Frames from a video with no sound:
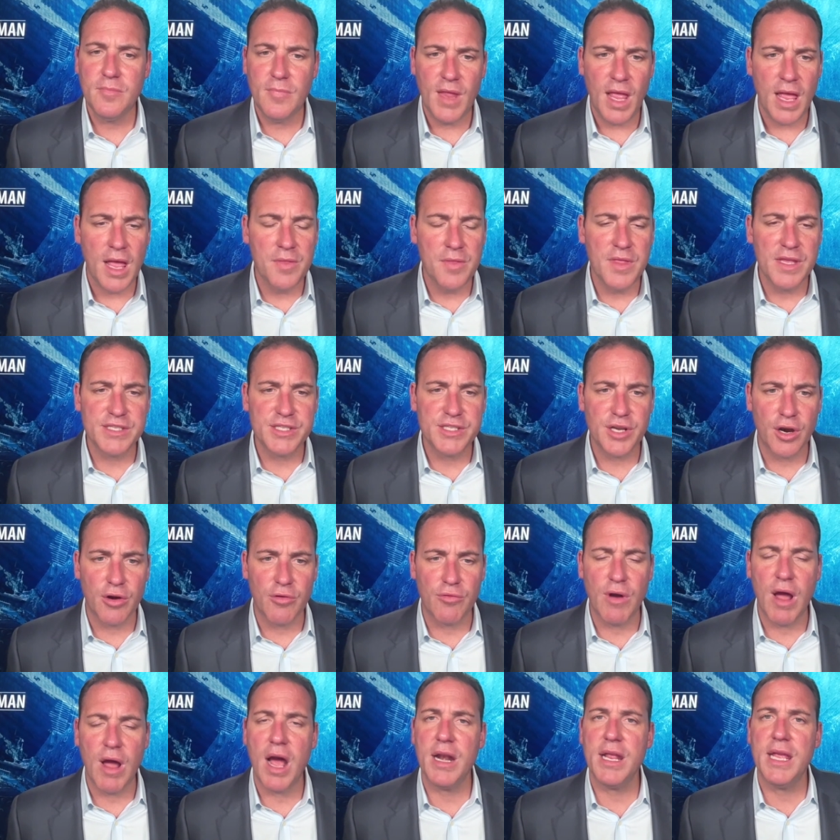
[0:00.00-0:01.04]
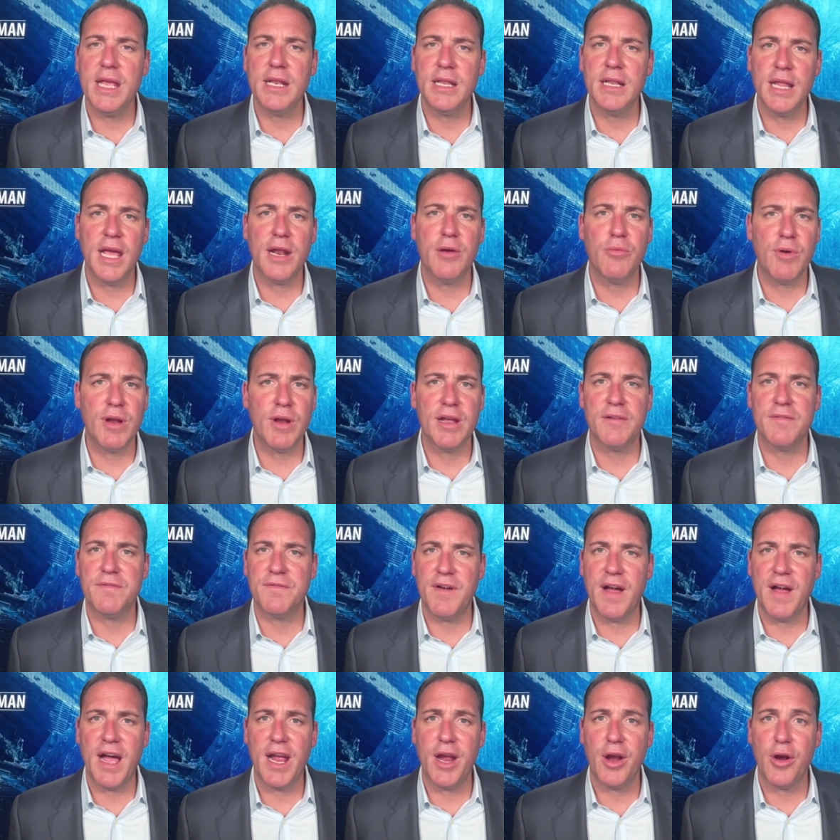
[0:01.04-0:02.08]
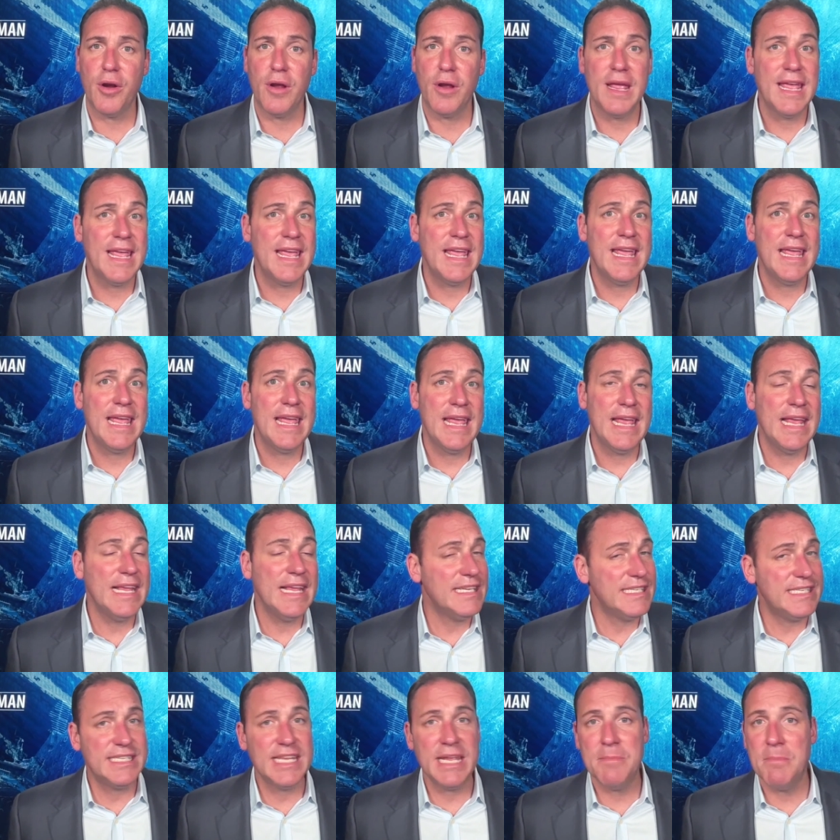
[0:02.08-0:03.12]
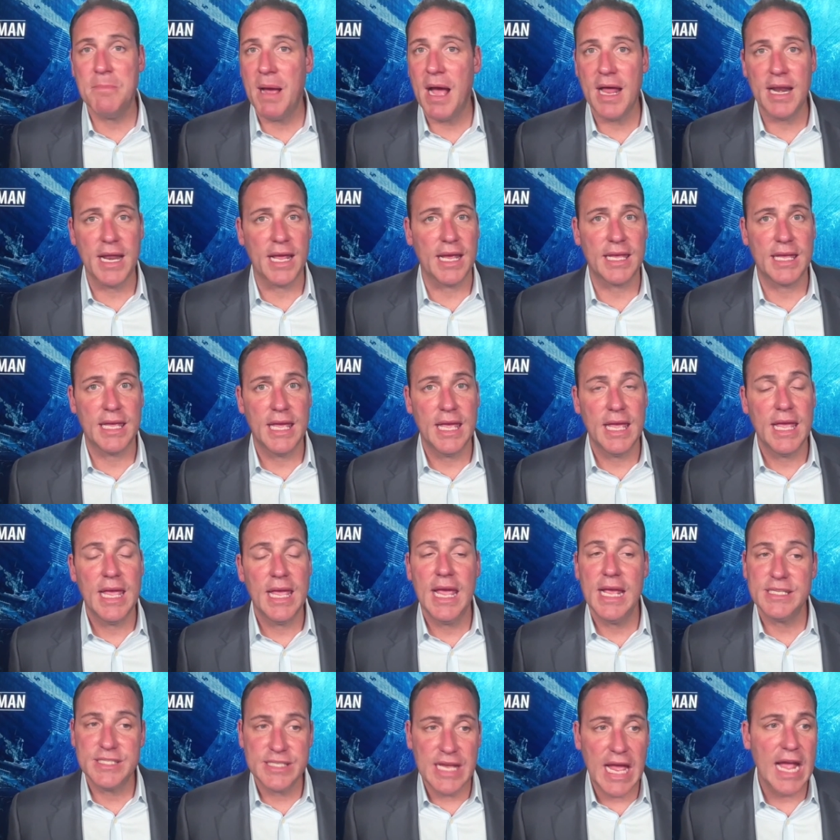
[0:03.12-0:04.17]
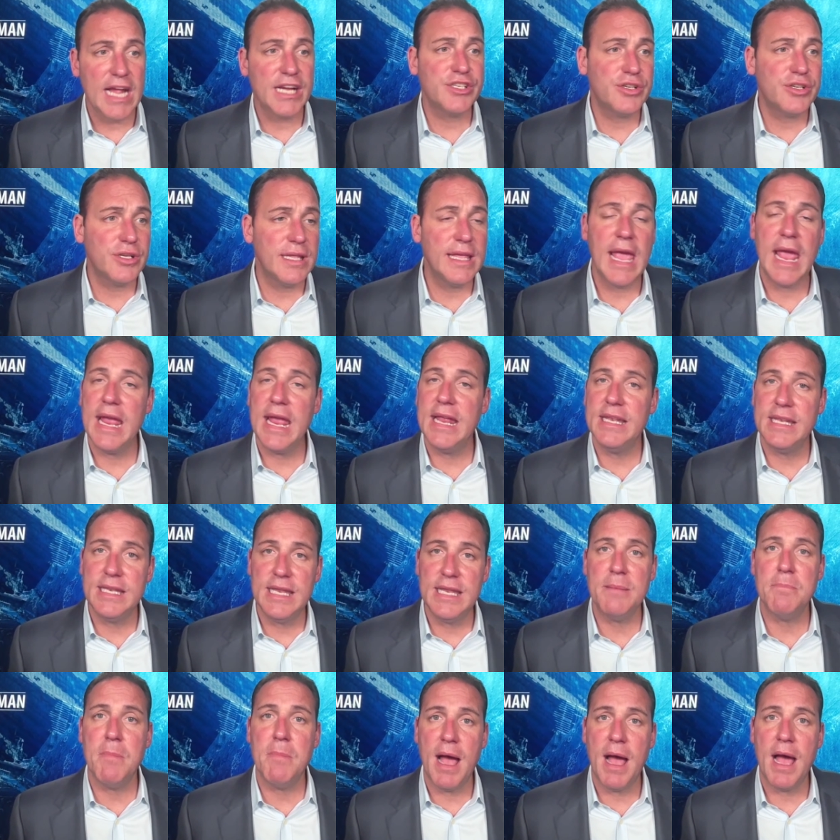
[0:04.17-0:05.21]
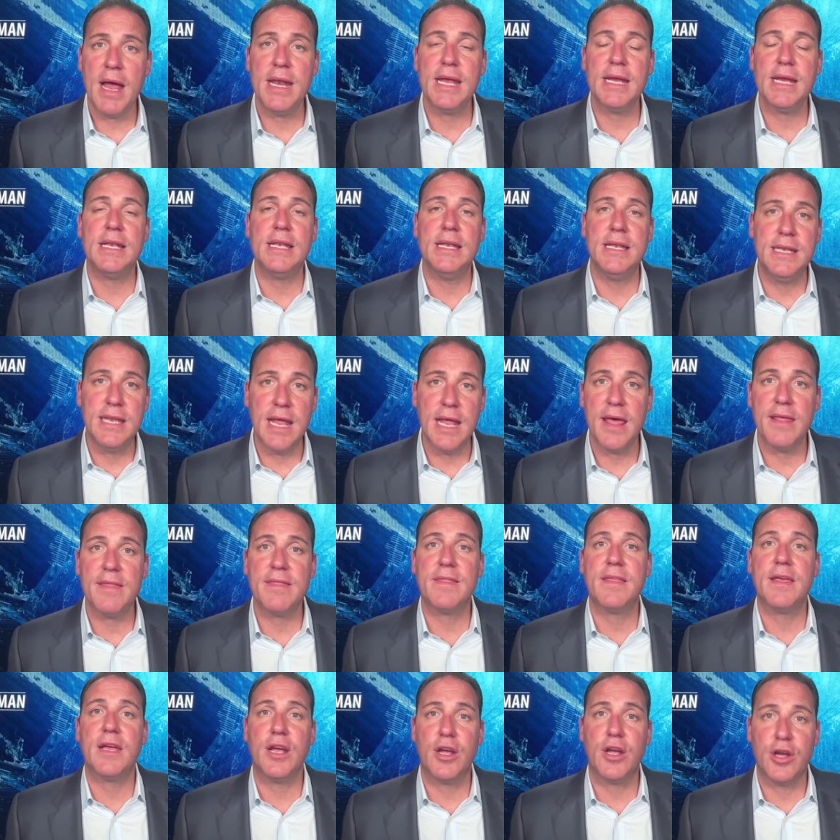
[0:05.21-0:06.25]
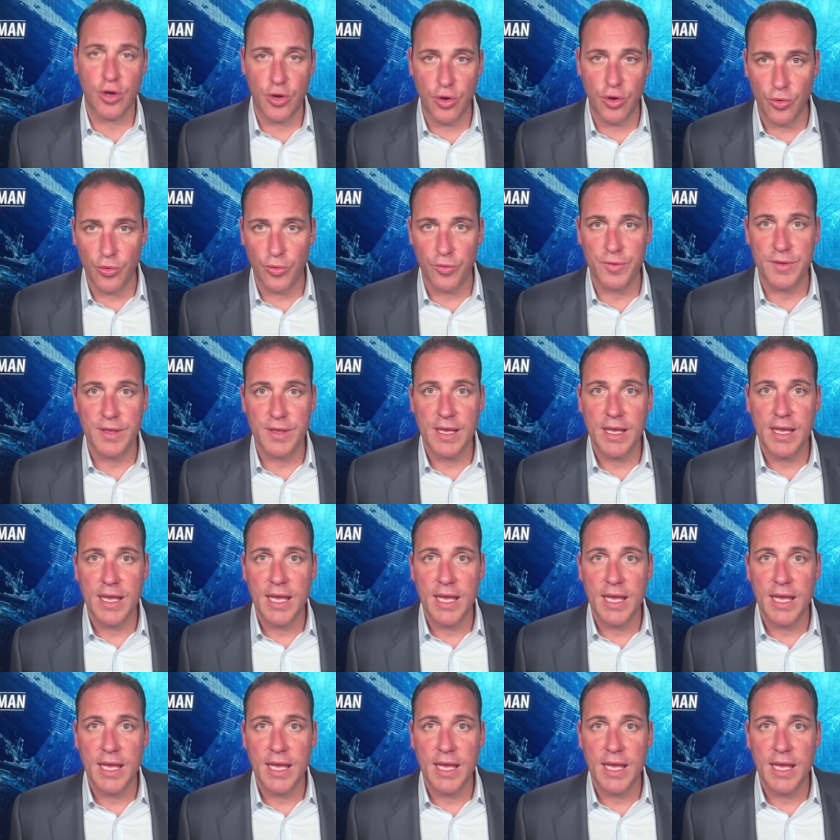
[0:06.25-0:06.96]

And this Iranian-led ring of fire is demonic. It's actually a demonic death cult.